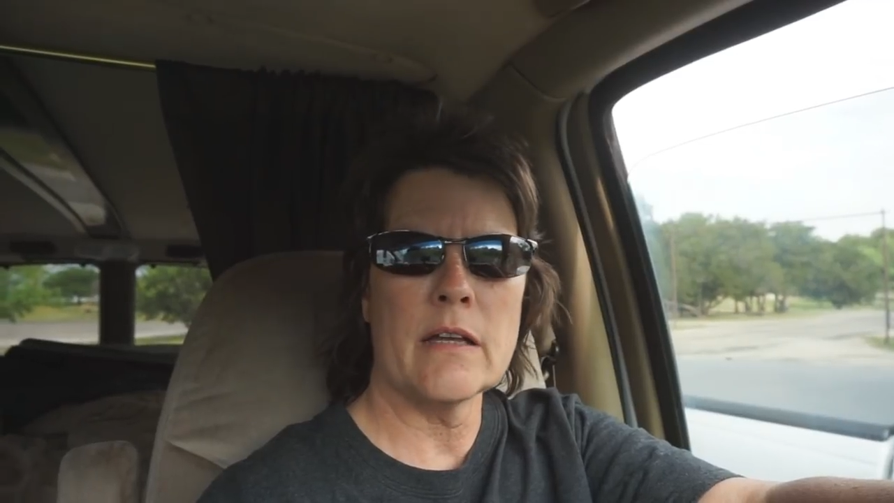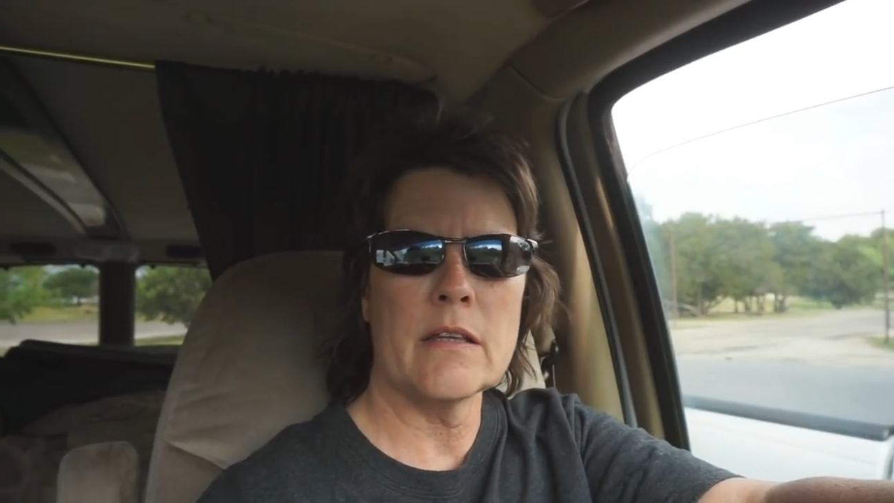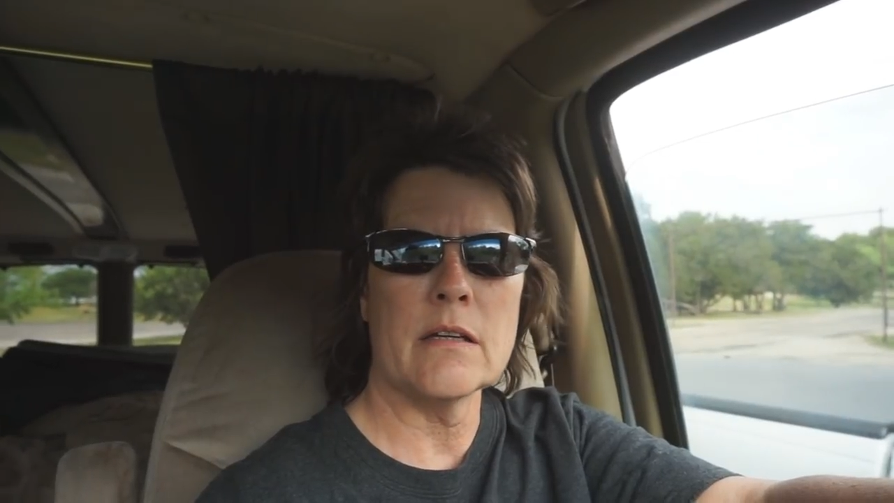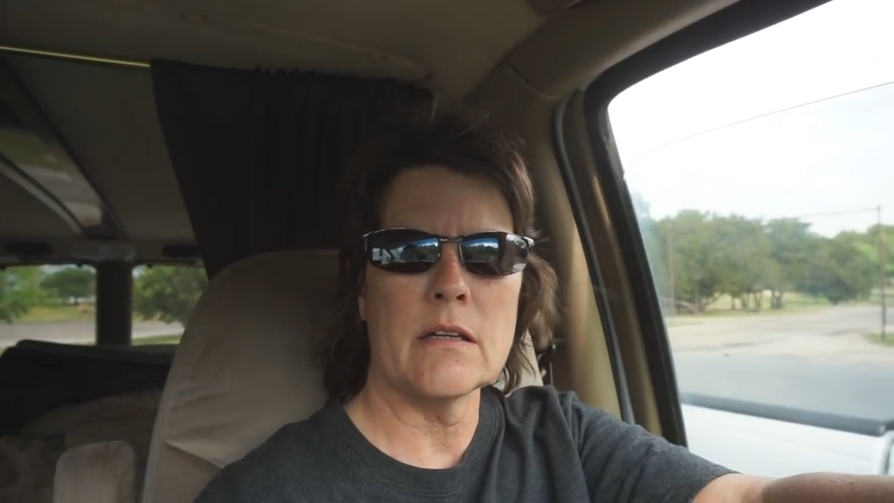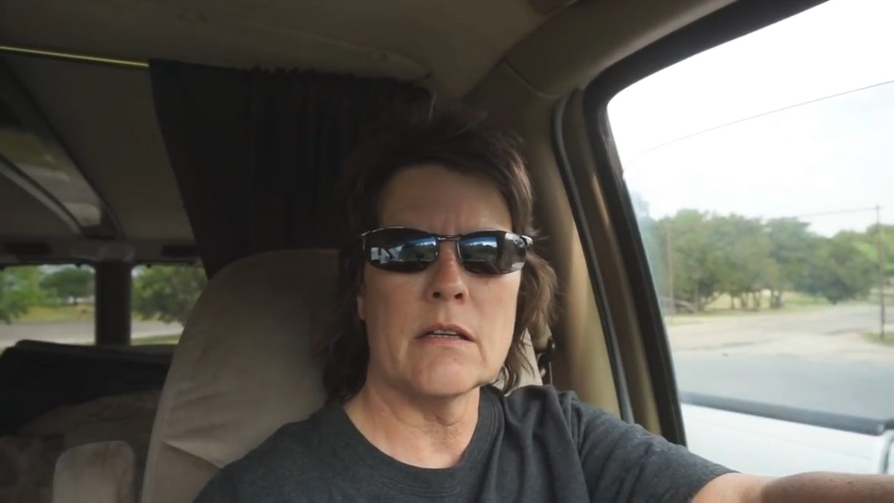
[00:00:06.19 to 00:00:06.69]

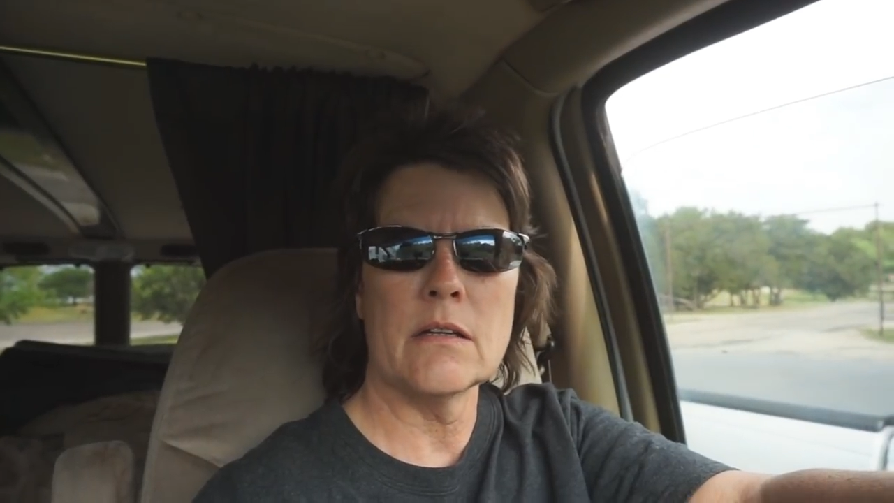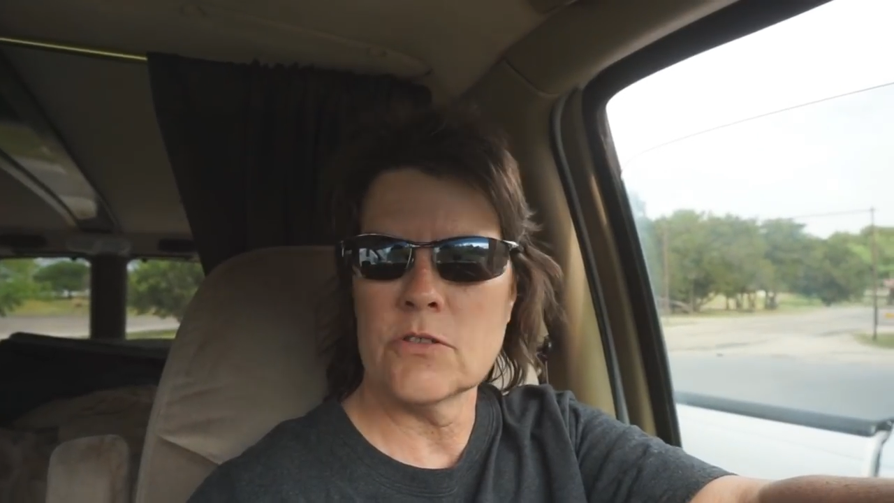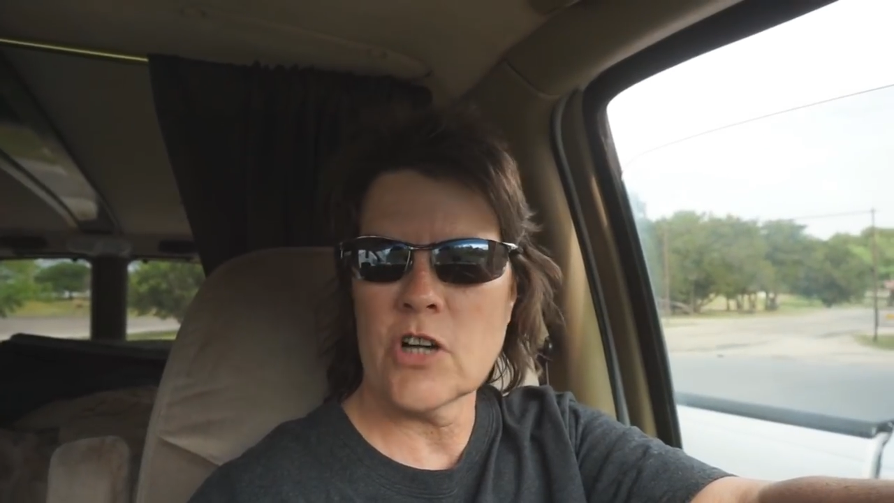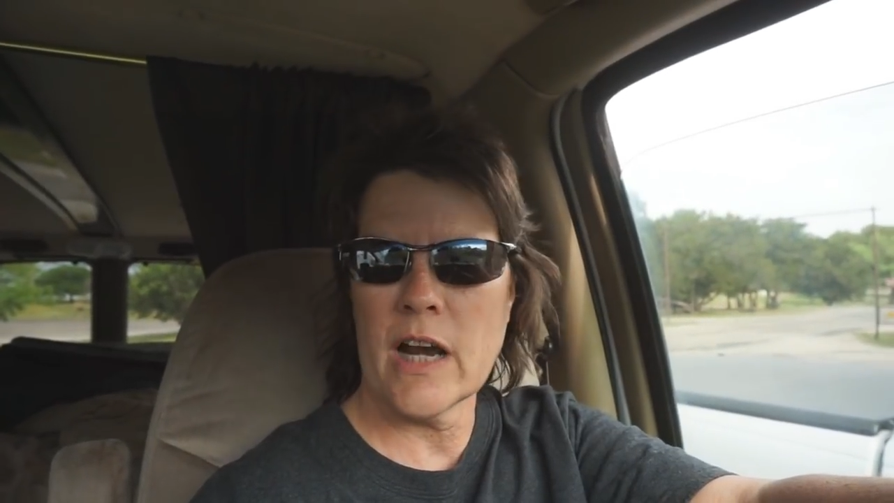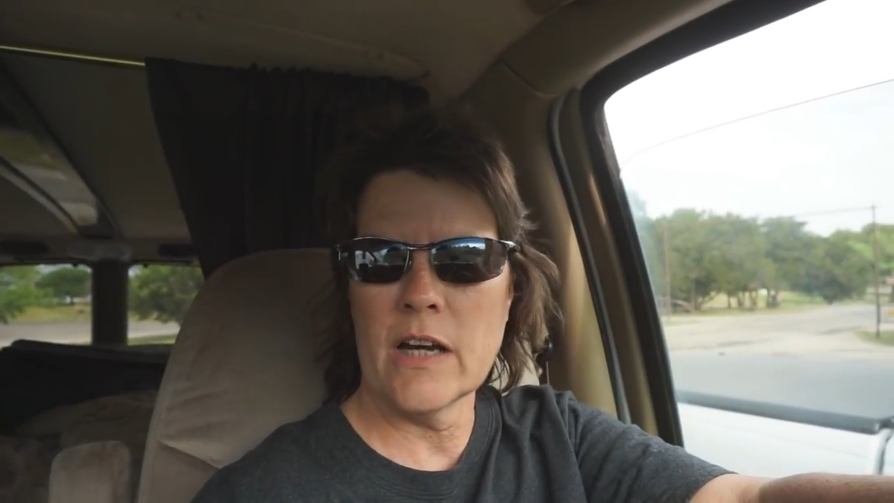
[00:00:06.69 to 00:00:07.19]
of the
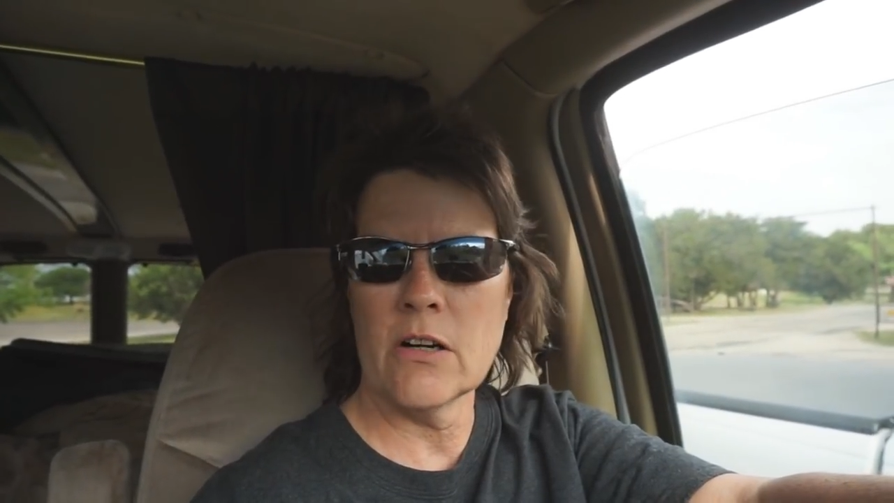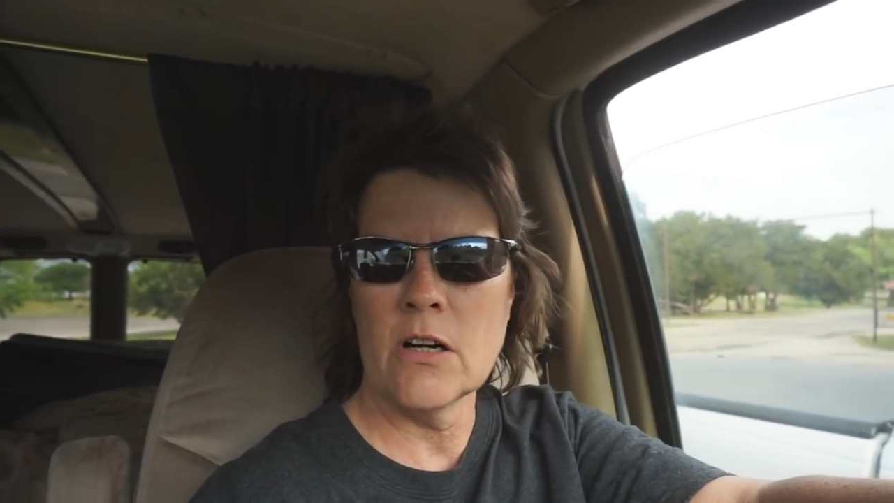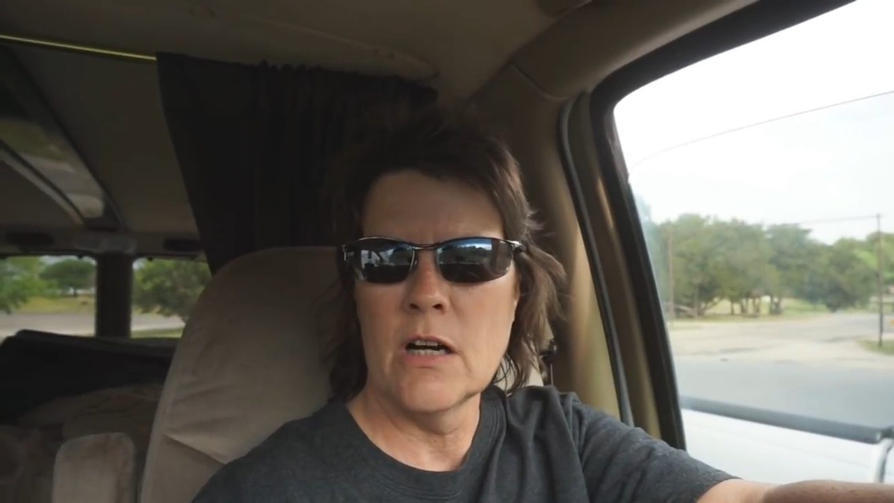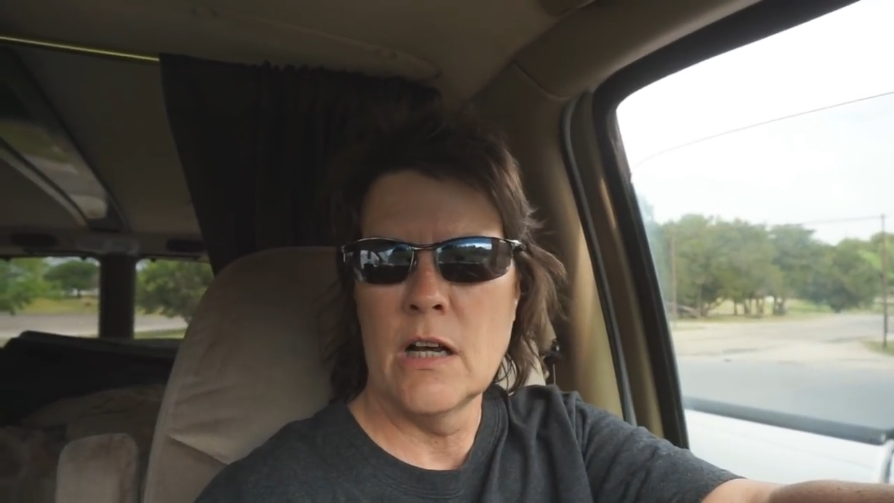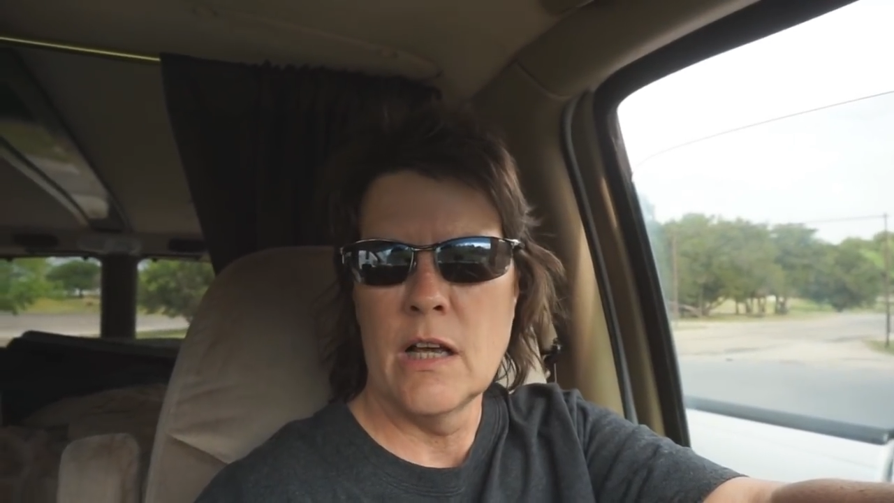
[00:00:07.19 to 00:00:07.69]
dryer.